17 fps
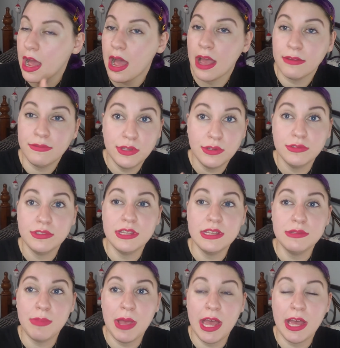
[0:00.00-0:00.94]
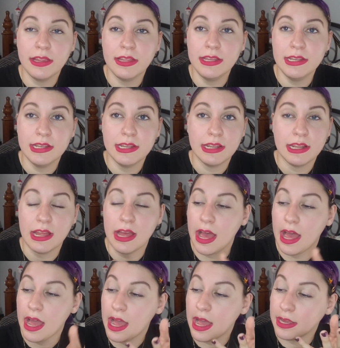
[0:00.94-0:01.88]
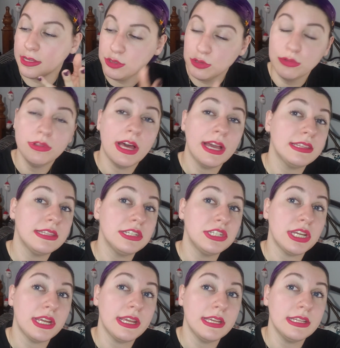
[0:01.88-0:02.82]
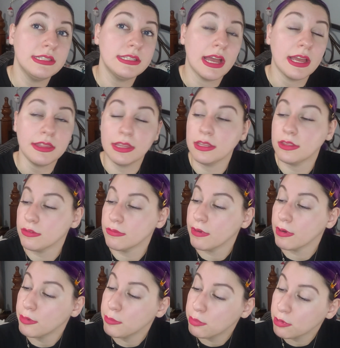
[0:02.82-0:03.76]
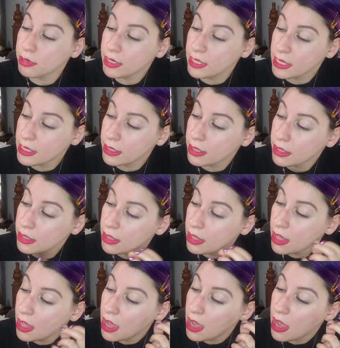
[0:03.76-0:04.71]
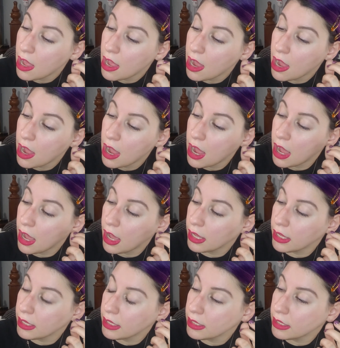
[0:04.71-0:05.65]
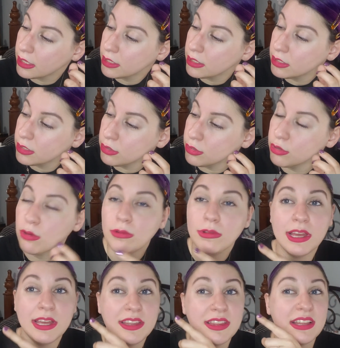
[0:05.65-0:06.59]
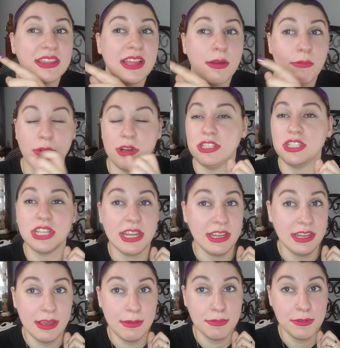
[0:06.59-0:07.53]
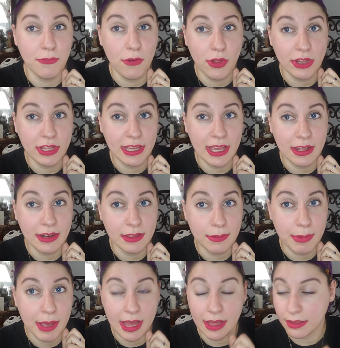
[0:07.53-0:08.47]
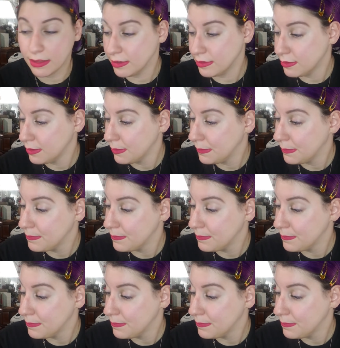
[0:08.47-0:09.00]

I've used this palette. I do like the shades. I think they're very pretty. I don't like that one shade keeps falling out of the palette,